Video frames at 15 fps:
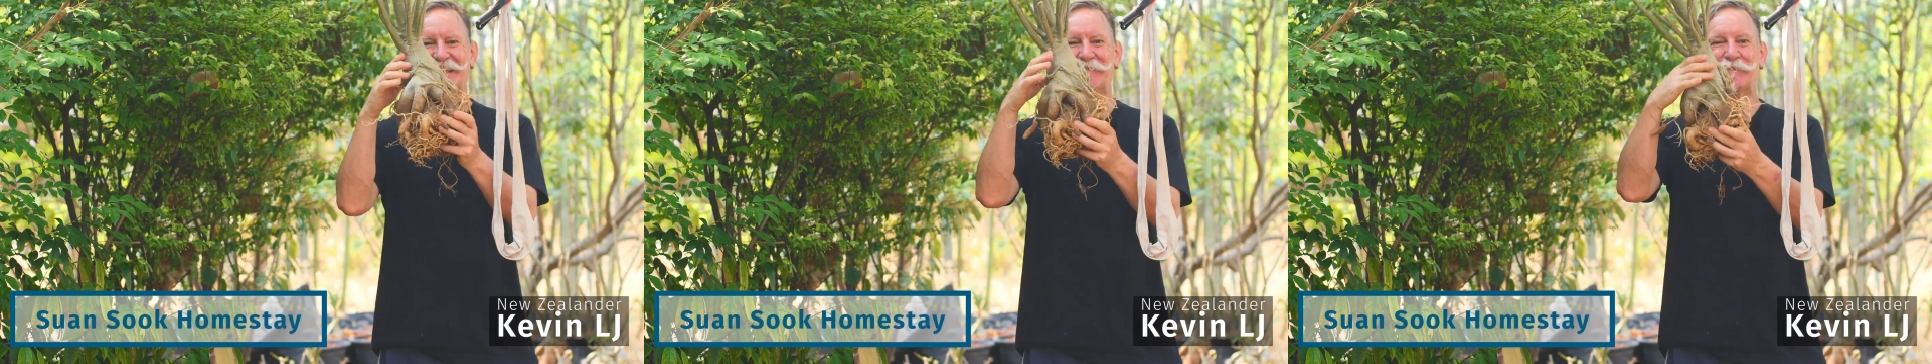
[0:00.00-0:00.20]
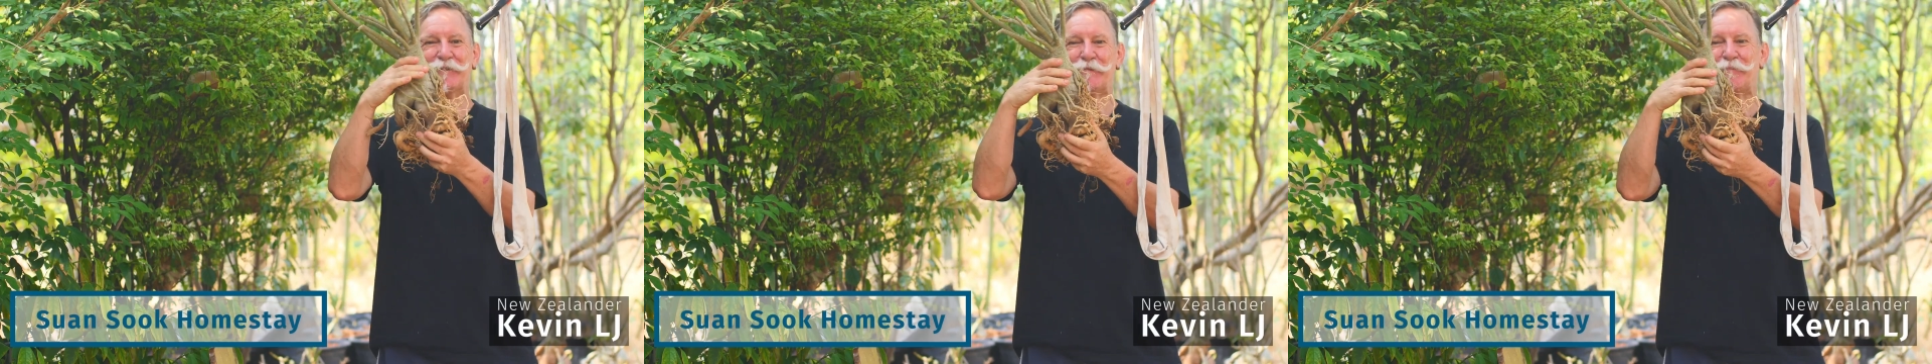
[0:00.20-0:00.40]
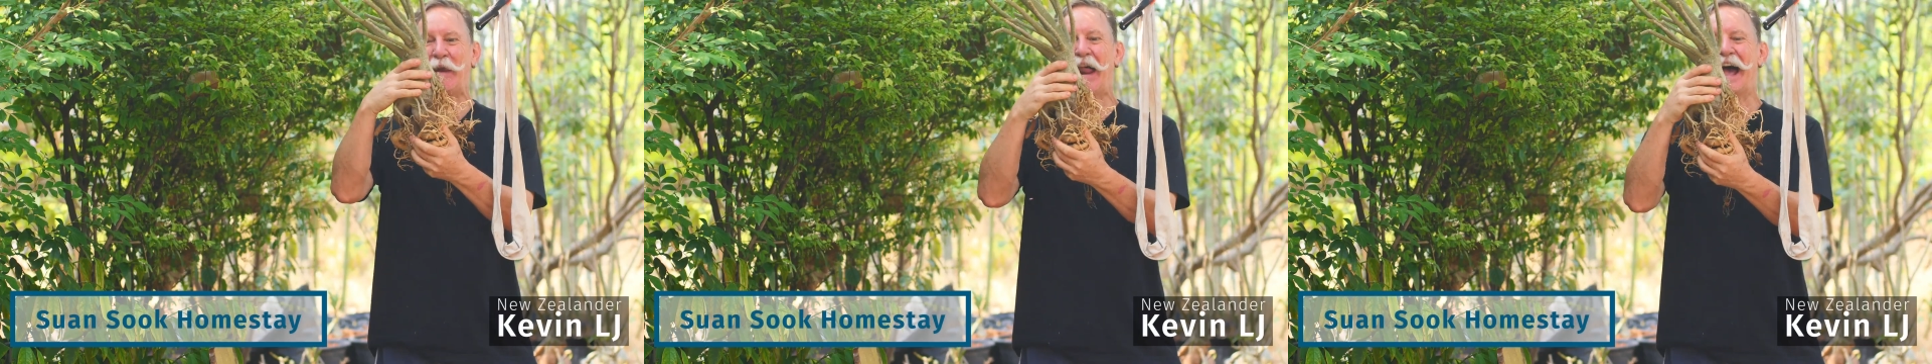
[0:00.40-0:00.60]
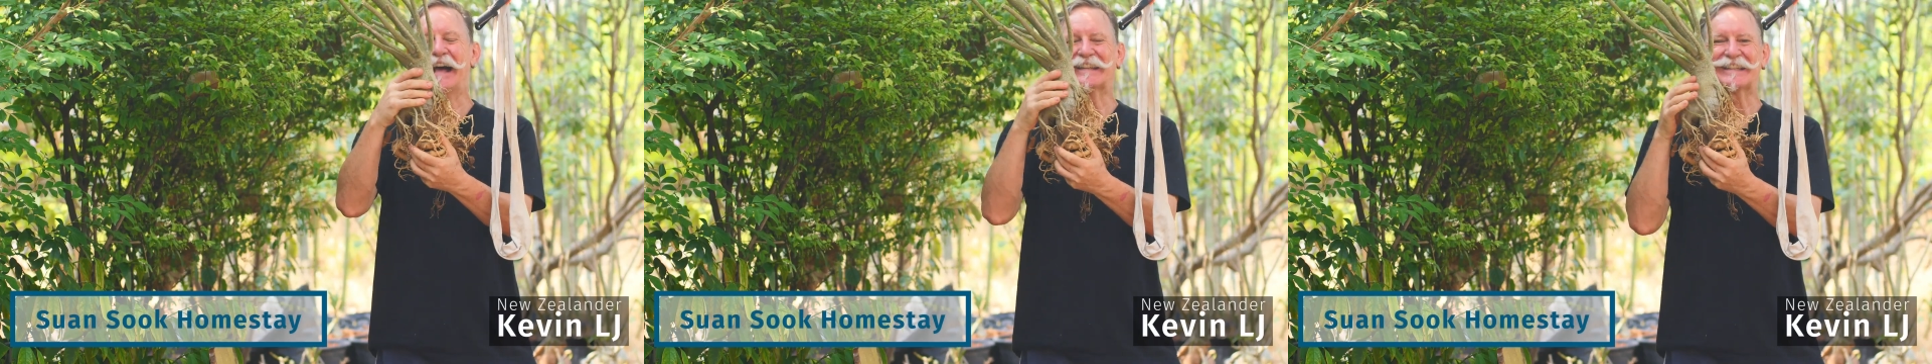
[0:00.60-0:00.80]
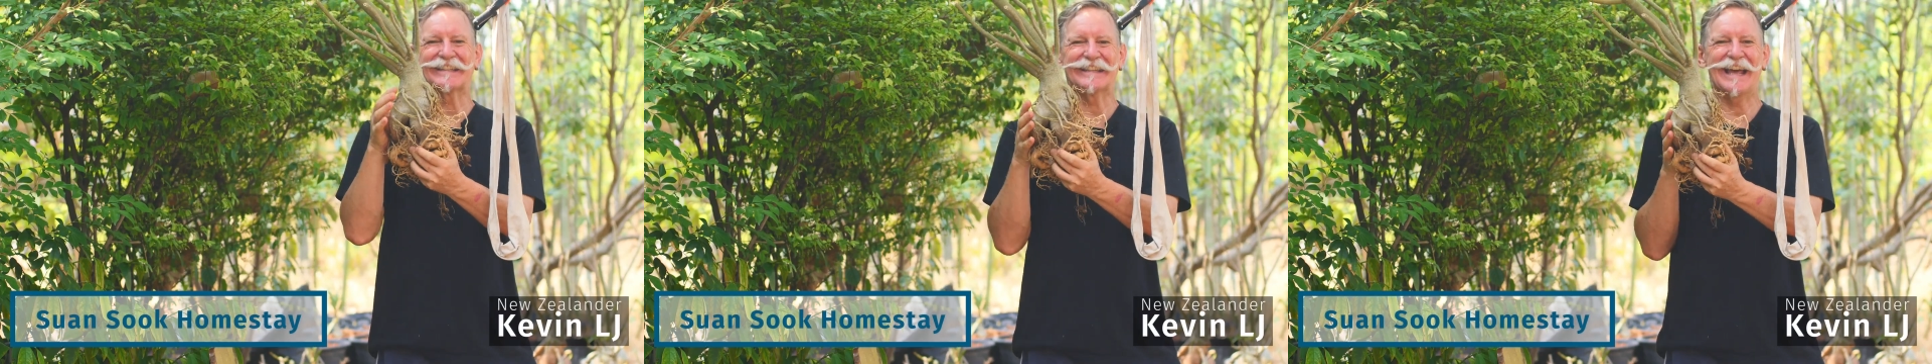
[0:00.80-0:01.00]
some new
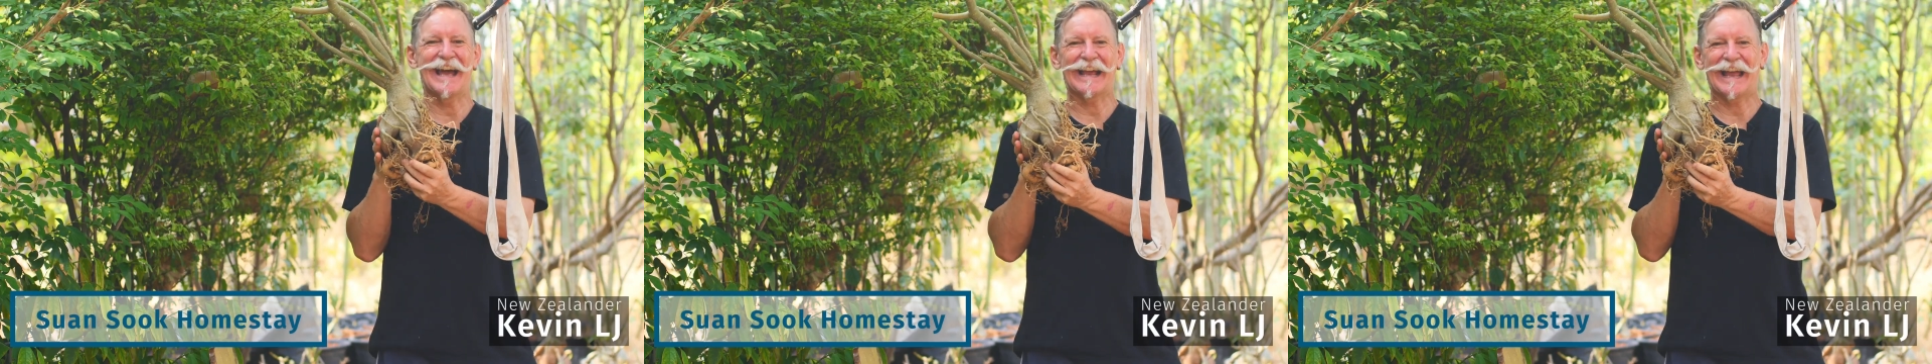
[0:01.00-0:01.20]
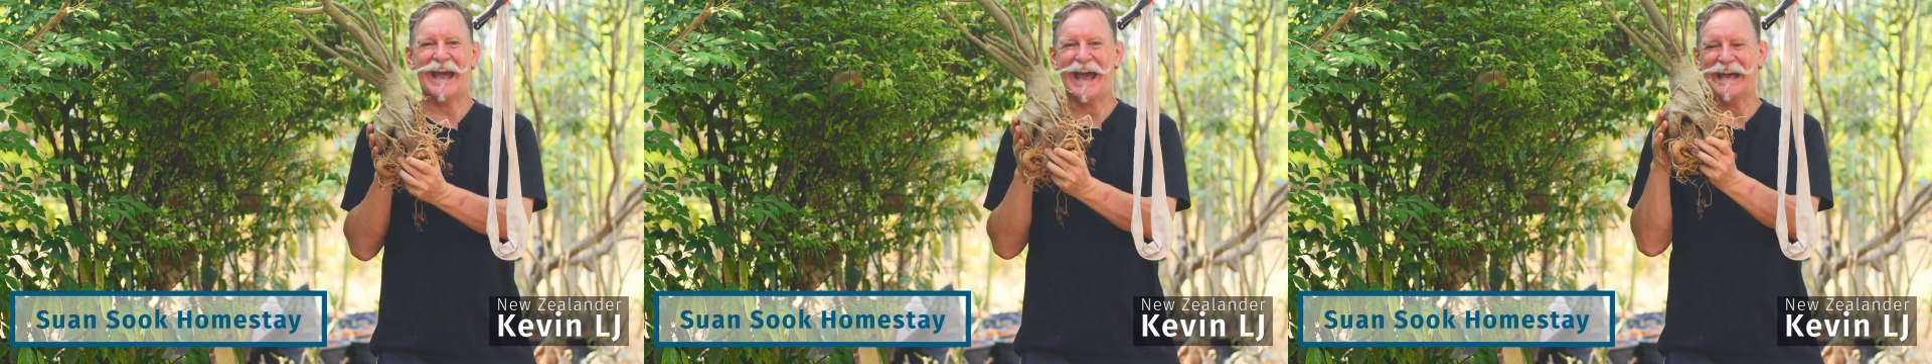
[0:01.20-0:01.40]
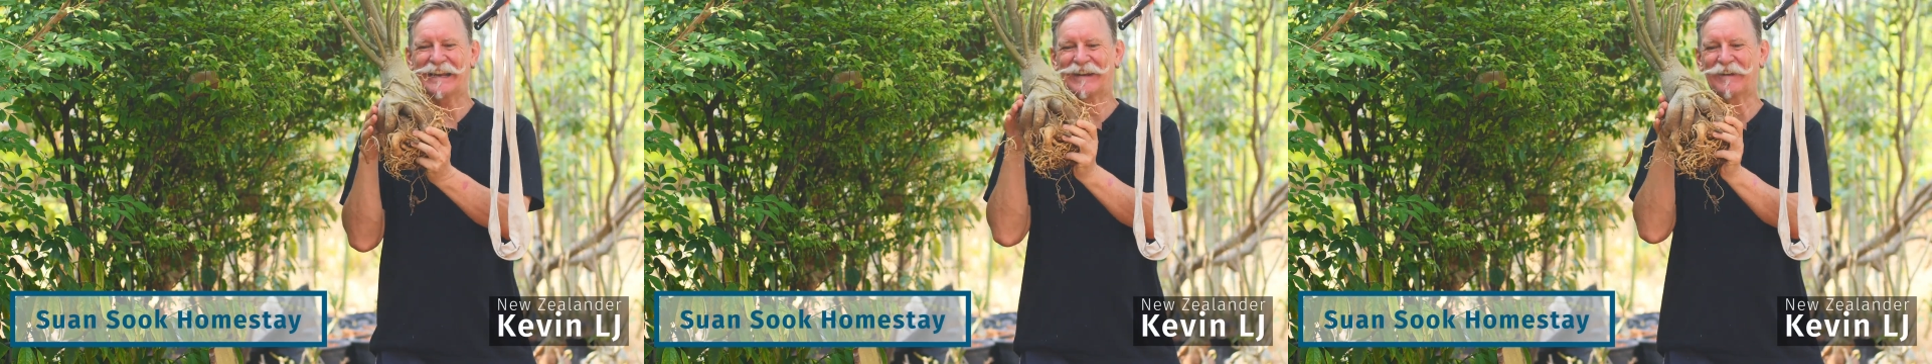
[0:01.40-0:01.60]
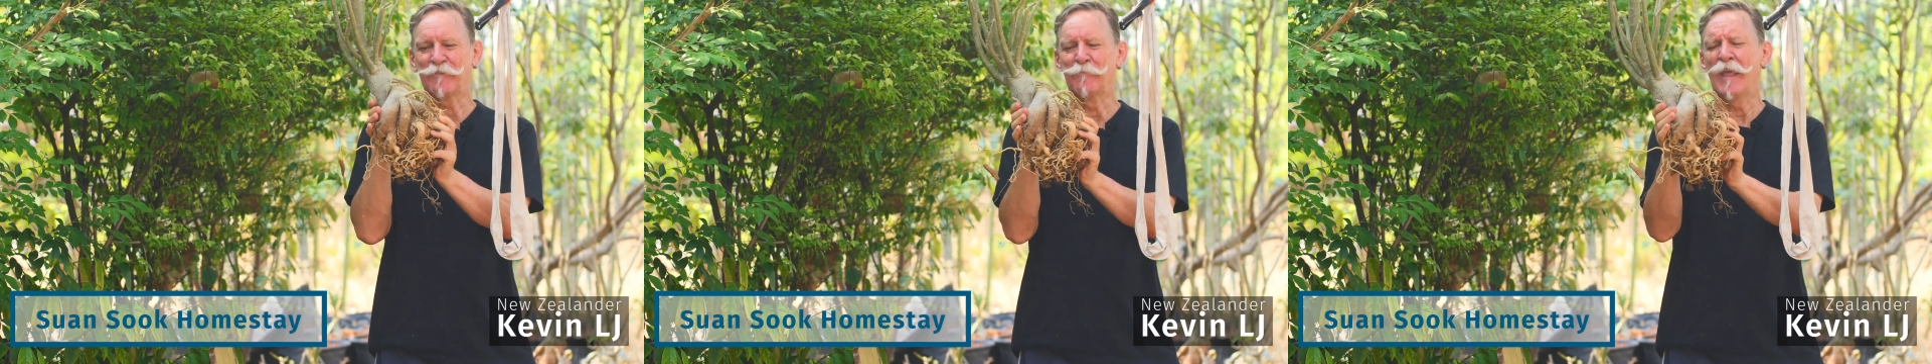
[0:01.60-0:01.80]
plants in our garden.